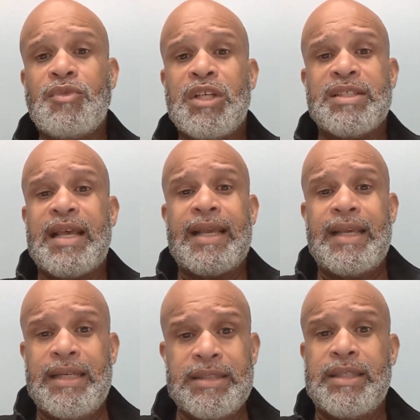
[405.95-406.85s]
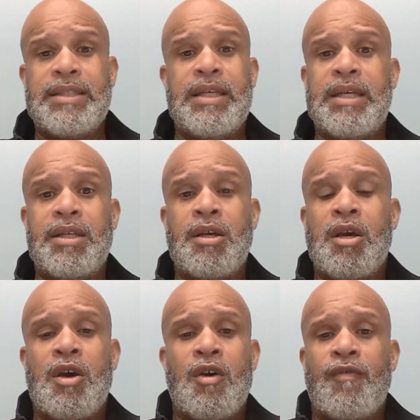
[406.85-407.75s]
It's like England did
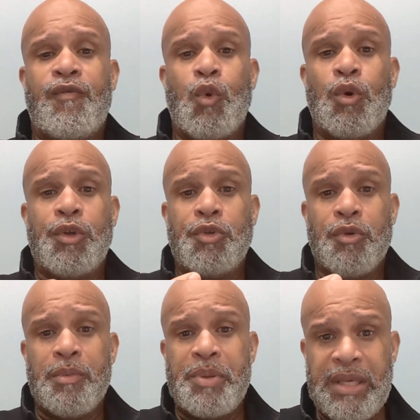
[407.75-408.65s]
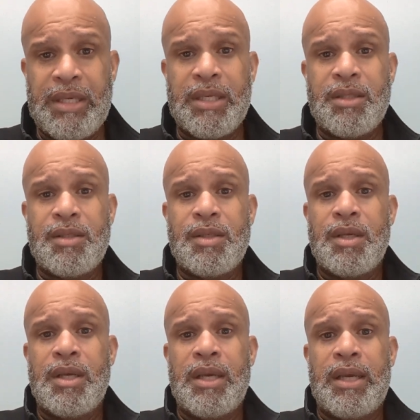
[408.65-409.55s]
for Europeans
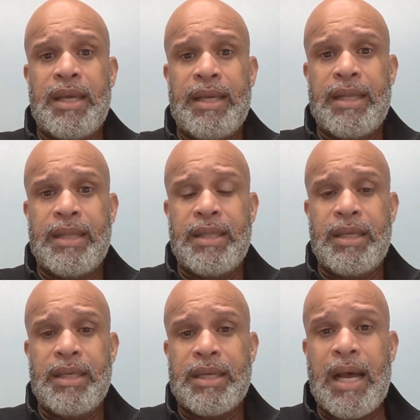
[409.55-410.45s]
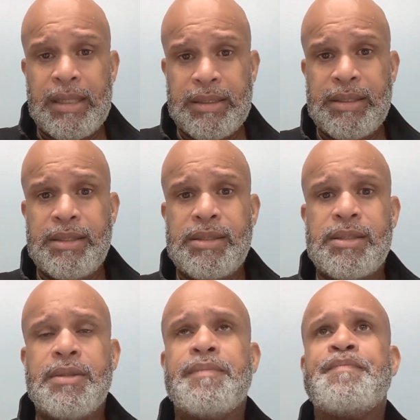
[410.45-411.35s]
in the colonies.